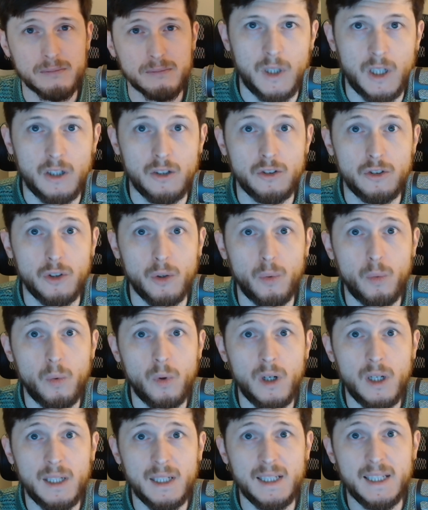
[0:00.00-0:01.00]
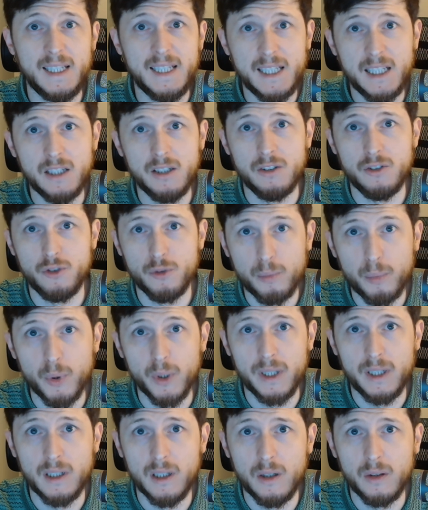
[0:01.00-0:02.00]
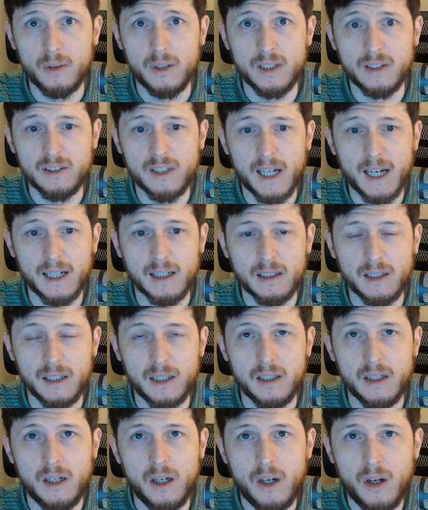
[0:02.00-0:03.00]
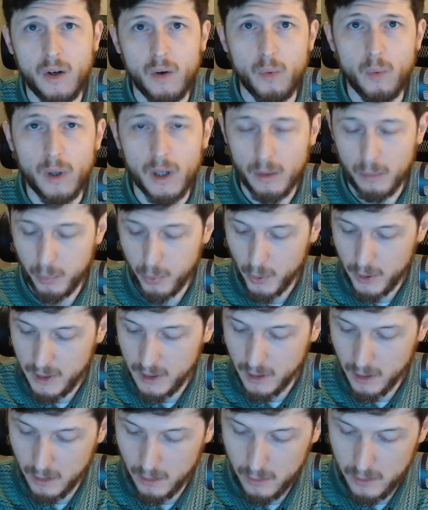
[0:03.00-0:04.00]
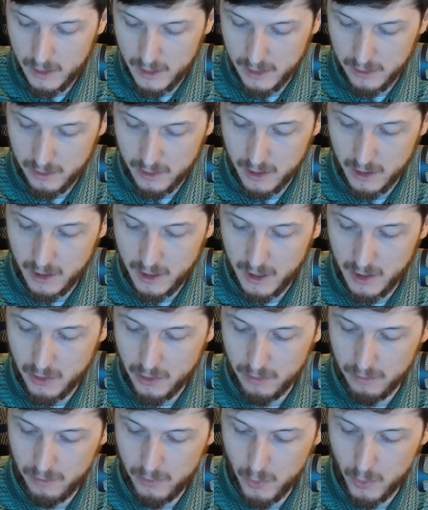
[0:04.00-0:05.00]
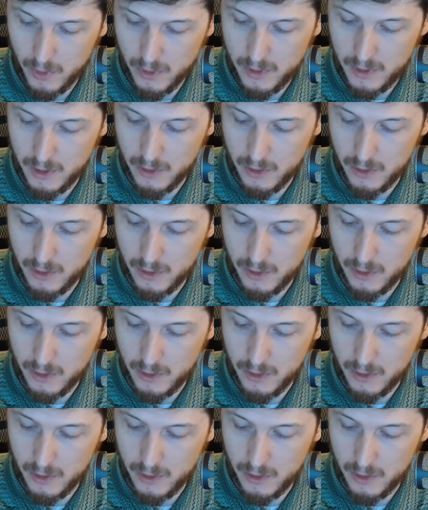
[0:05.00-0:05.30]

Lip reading: So what is preload exactly? Well, preload is the tension force that's